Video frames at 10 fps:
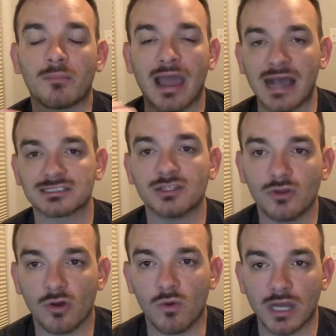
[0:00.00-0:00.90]
asking
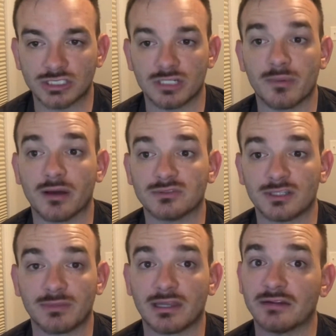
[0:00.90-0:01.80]
you a question about
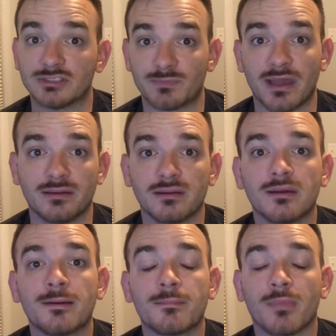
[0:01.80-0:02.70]
something that I've spent
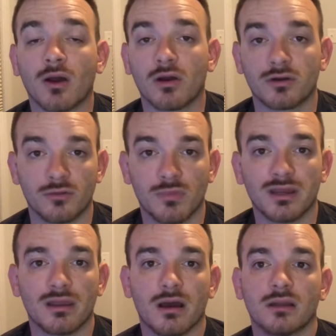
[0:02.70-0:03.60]
my hard-earned
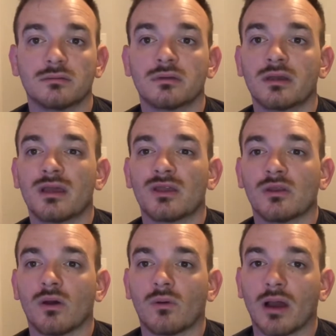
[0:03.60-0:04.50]
money on, you
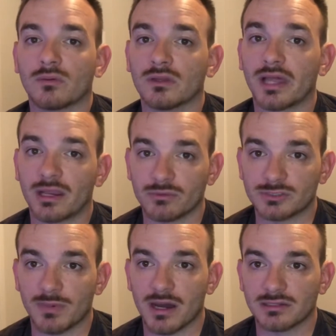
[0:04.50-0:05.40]
know, I would like a
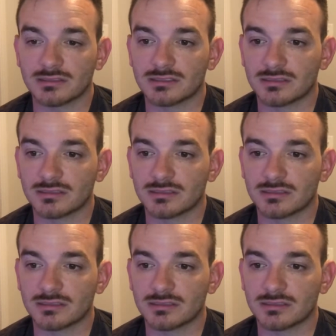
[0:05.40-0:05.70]
response.